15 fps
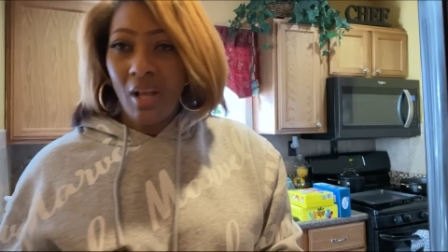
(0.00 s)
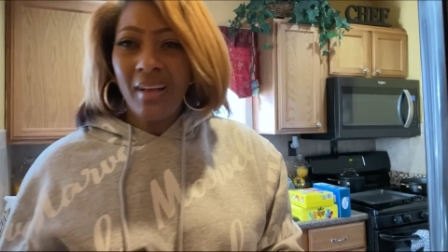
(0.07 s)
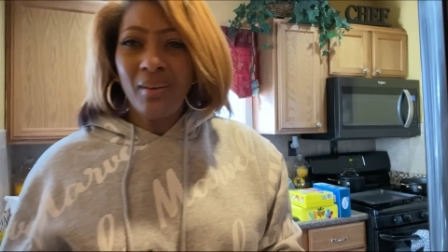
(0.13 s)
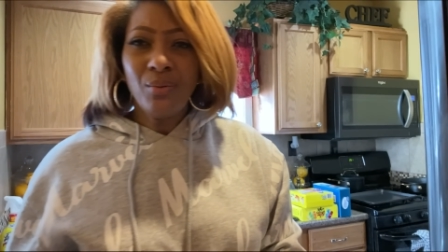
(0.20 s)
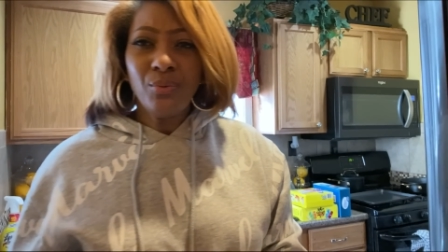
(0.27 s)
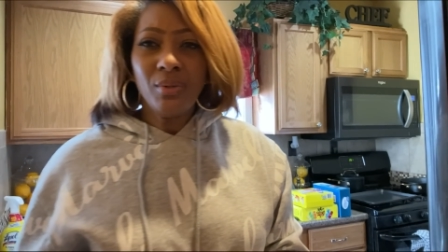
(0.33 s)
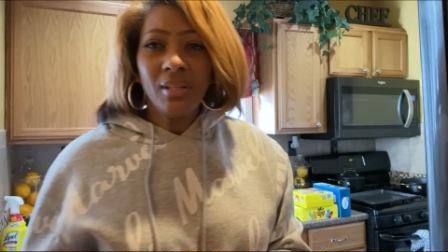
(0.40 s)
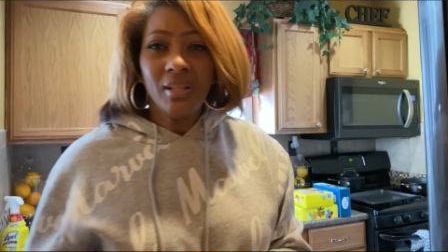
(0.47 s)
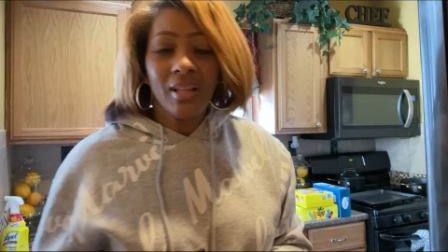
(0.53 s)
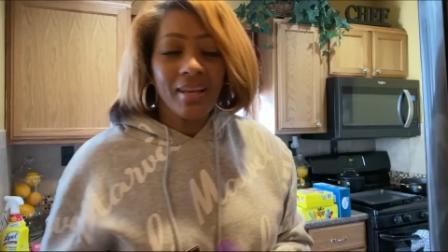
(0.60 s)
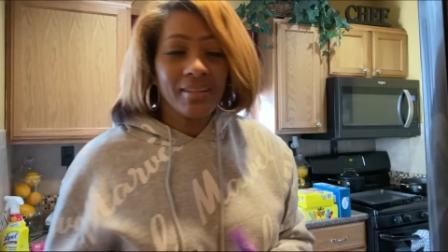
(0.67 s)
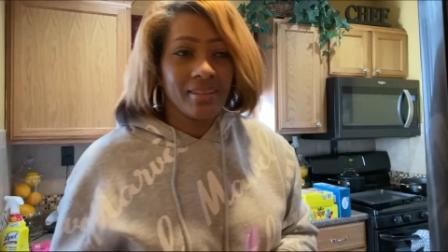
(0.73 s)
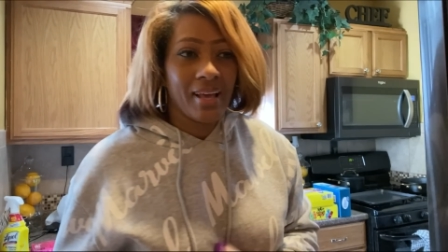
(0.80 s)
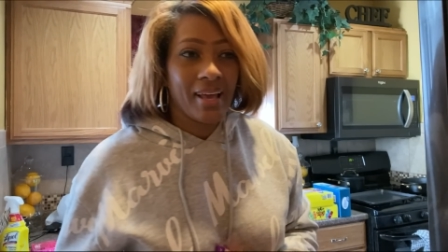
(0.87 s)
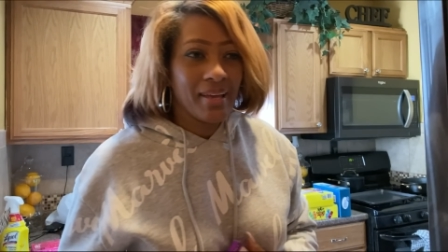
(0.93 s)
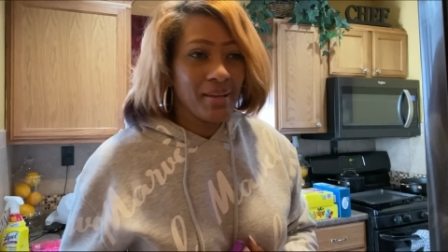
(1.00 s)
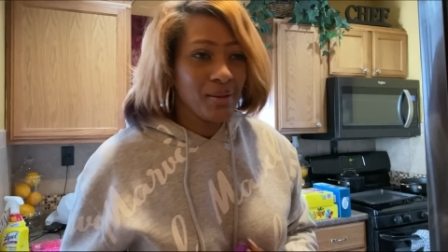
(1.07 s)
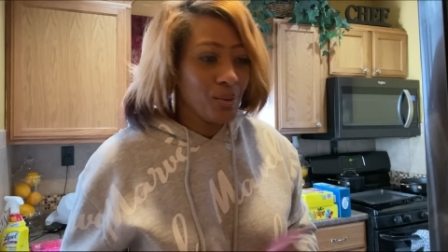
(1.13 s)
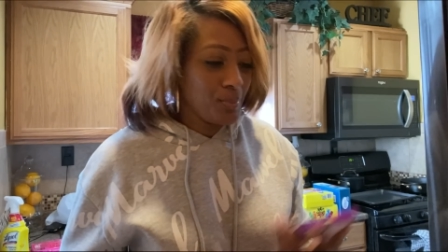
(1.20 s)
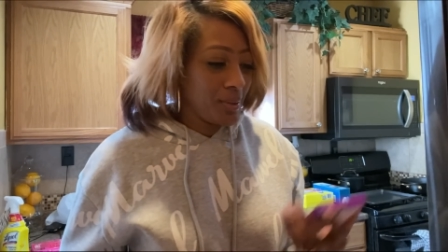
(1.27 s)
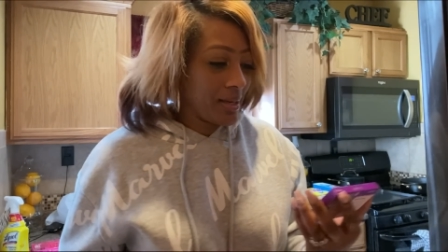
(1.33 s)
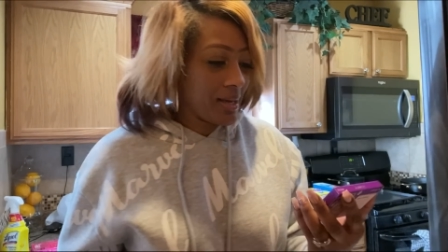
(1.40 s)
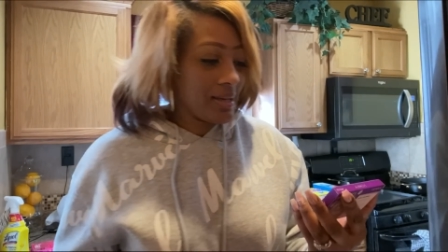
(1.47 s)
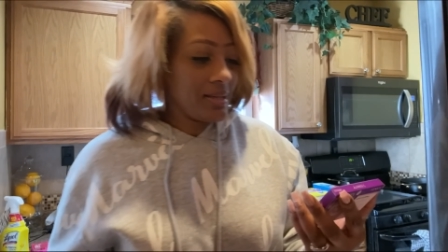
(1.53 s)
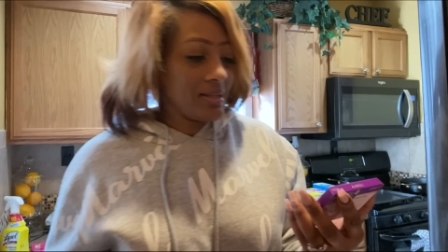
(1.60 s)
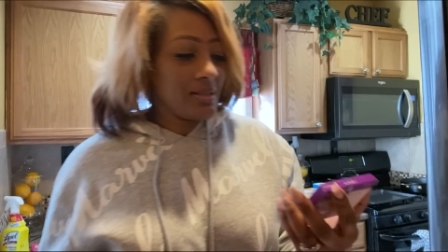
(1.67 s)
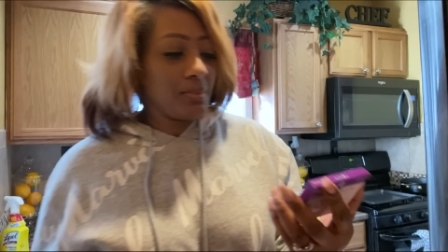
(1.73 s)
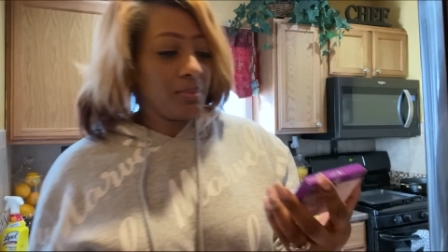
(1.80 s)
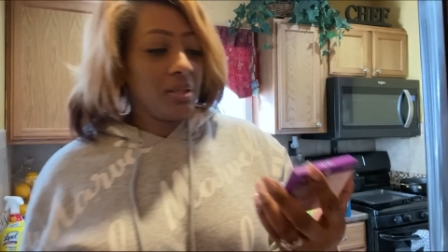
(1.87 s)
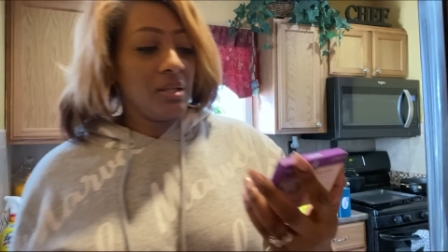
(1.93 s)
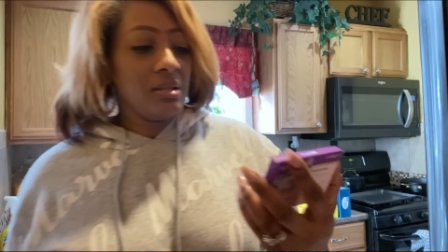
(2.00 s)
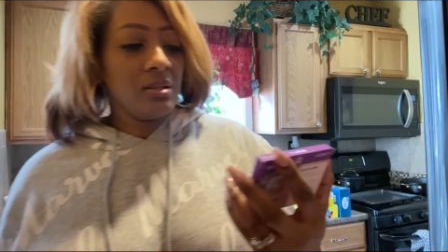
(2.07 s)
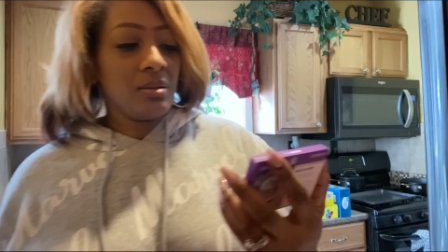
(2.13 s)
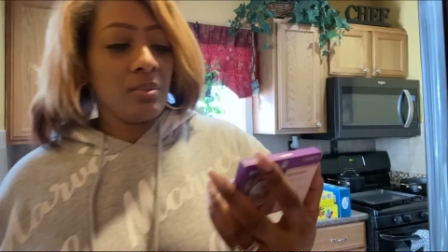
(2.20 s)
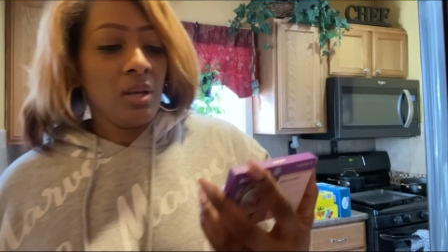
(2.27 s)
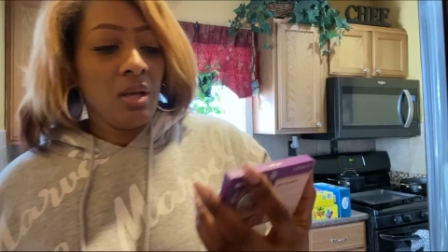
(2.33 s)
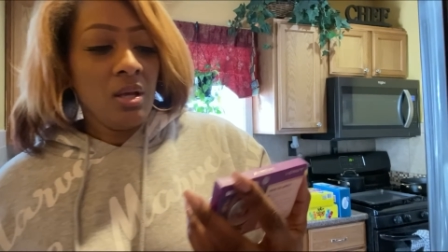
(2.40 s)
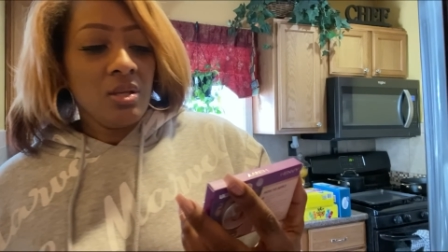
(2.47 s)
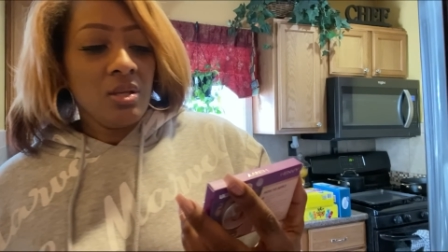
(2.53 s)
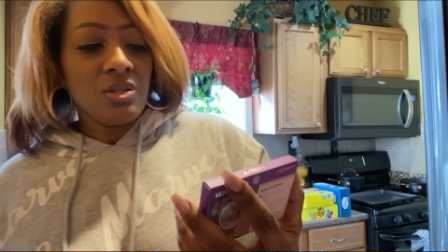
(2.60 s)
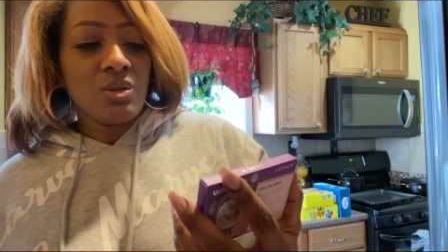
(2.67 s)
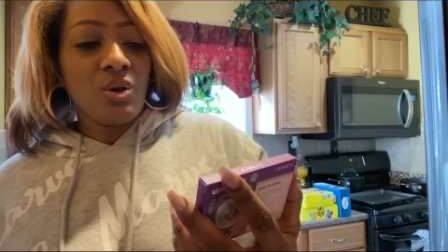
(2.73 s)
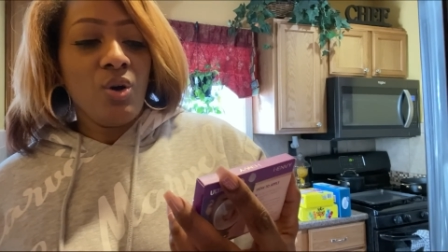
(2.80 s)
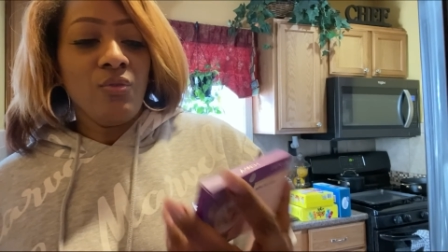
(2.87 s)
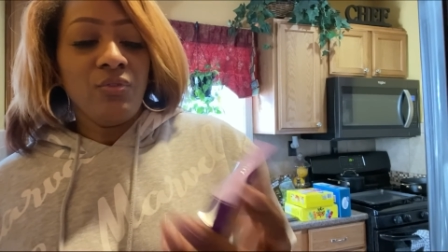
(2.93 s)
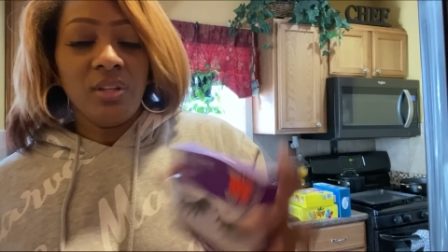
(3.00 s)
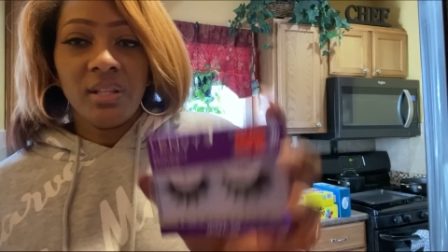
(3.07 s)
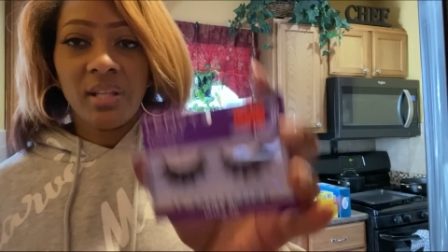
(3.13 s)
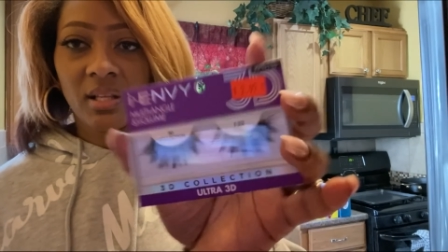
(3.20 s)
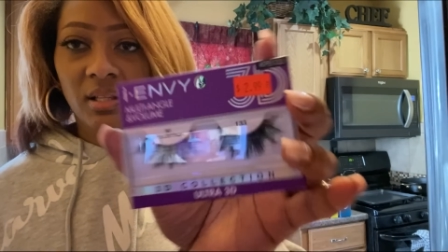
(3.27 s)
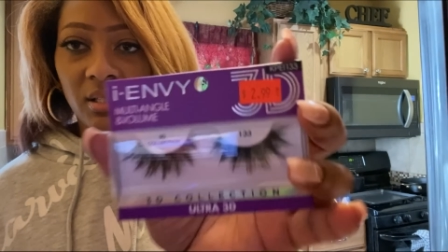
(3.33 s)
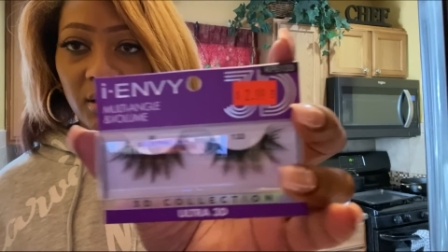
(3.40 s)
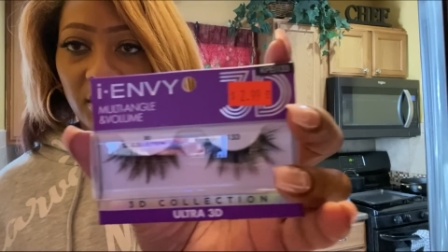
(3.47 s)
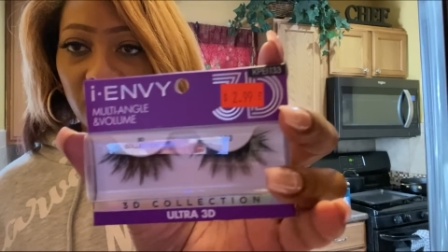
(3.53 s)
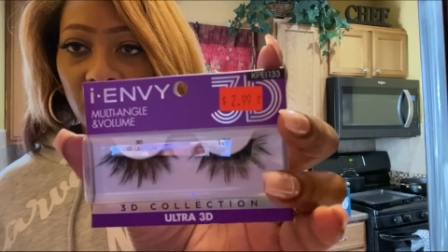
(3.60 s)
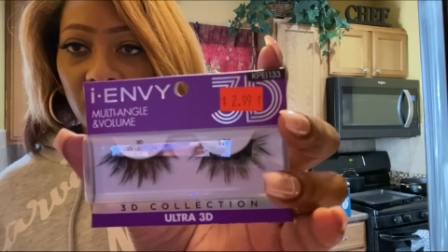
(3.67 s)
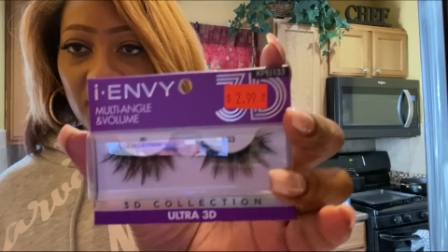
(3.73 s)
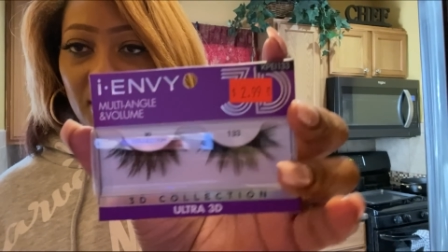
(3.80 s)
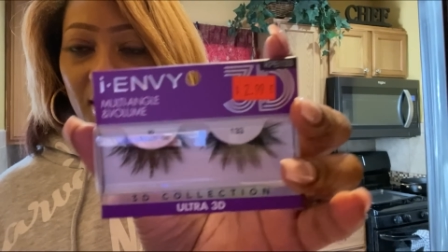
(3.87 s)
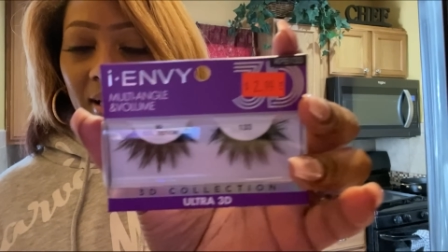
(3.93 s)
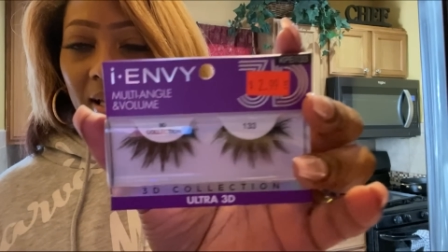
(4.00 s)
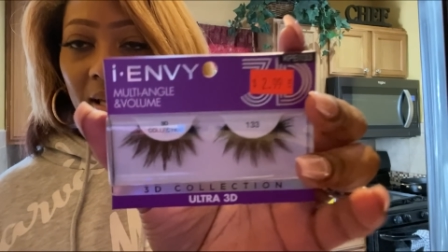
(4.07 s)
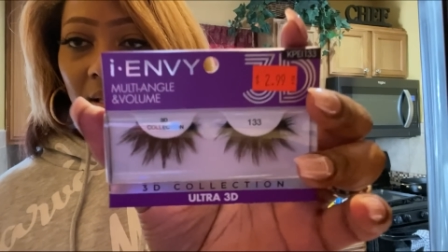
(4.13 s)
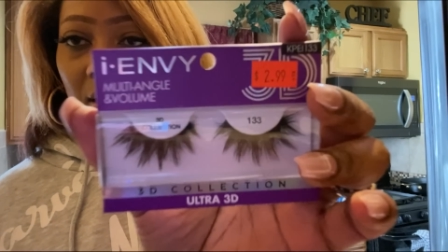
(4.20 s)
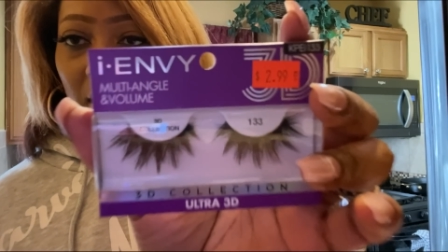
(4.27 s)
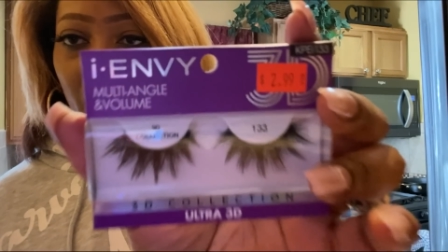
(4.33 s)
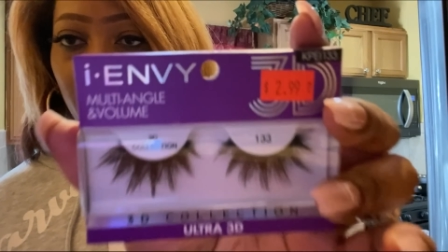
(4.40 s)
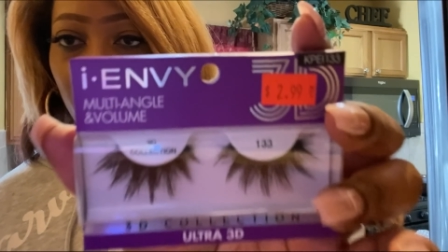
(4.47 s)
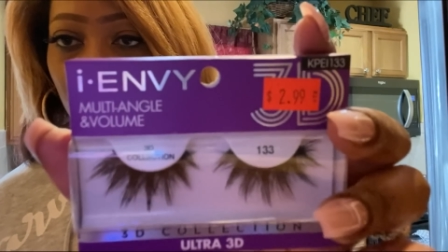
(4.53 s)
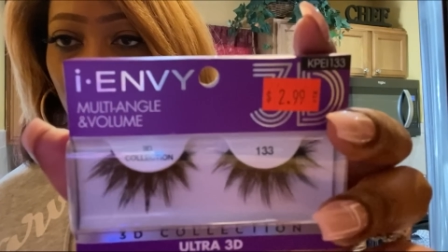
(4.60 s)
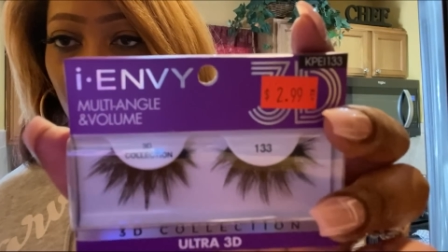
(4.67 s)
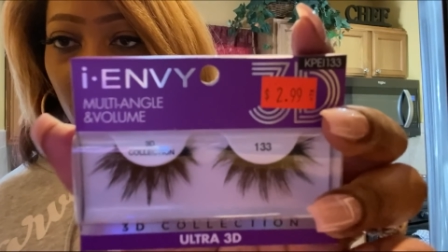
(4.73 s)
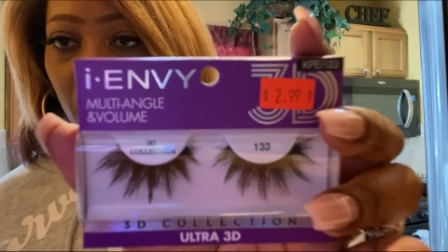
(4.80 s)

I don't really like the angle, but I end up getting them. So hopefully they look good because I kind of like,